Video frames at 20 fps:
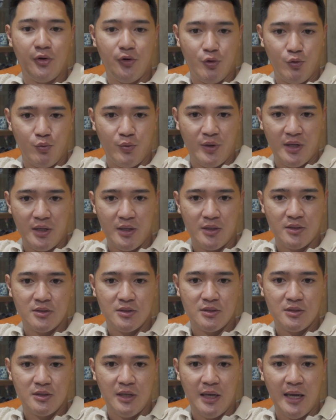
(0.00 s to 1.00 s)
doing
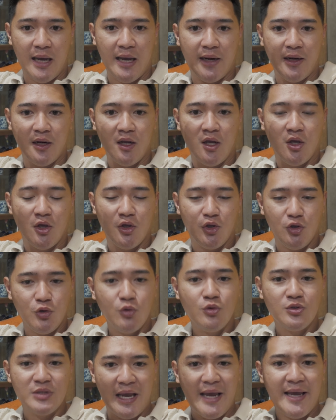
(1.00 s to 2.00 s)
it and
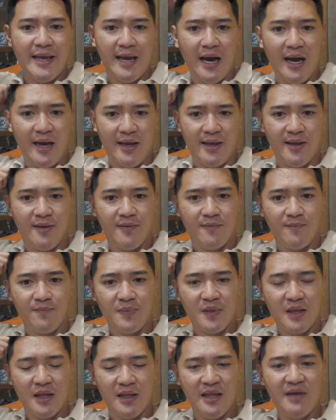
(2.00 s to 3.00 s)
use AI,
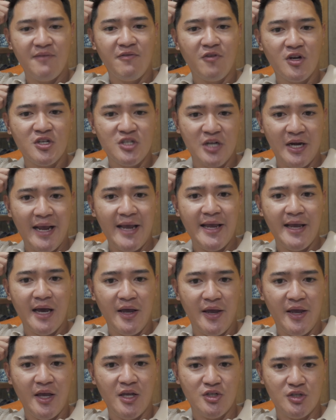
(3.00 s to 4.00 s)
leverage an AI
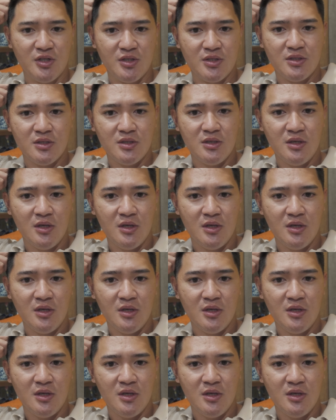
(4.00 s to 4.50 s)
agent,